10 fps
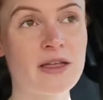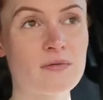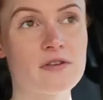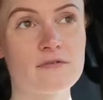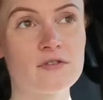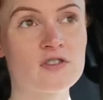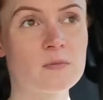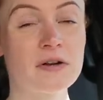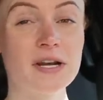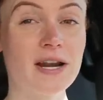that was the
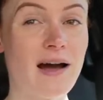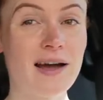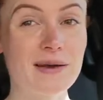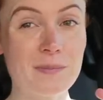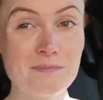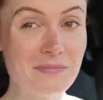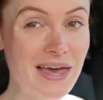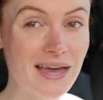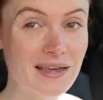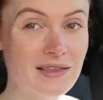first period I'd
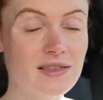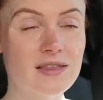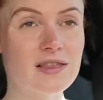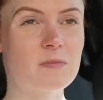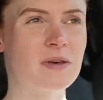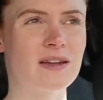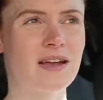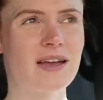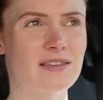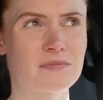missed since being,
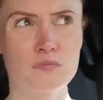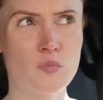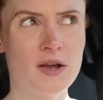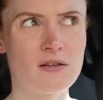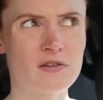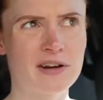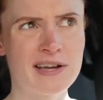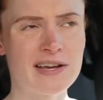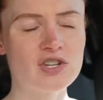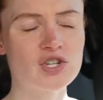I guess, regular
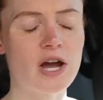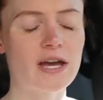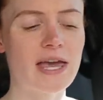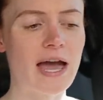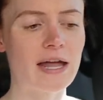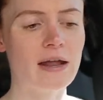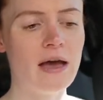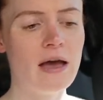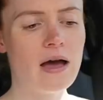ish again.